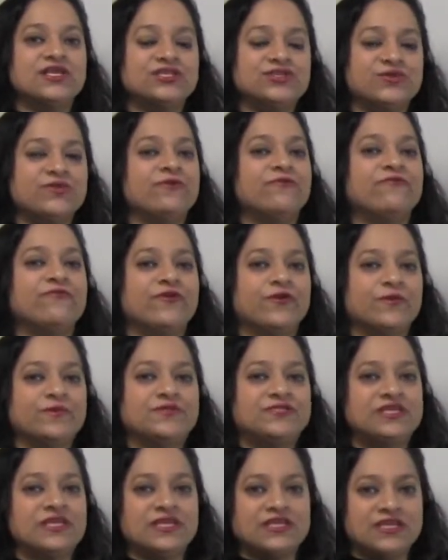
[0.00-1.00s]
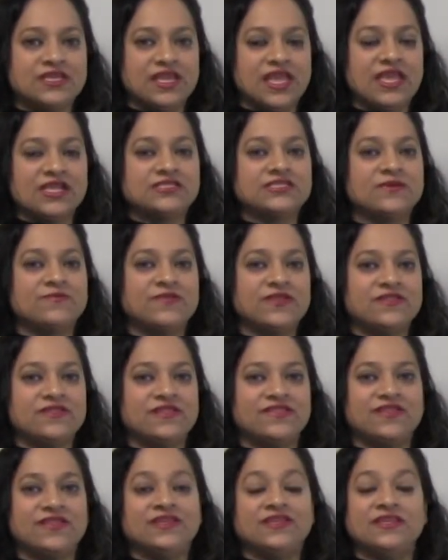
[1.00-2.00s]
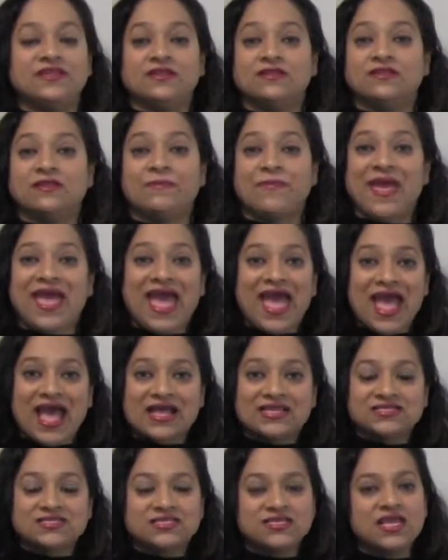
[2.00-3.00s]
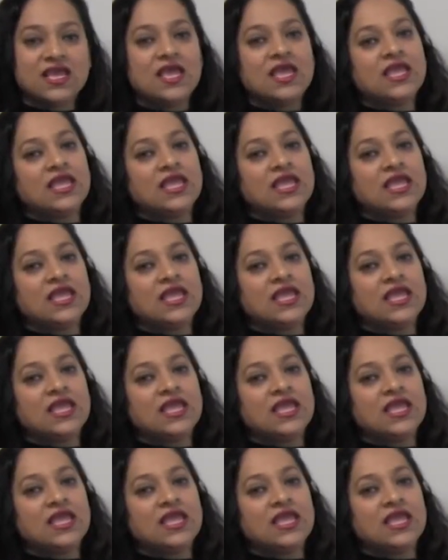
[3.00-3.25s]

to their verbs to indicate something that they did in the past,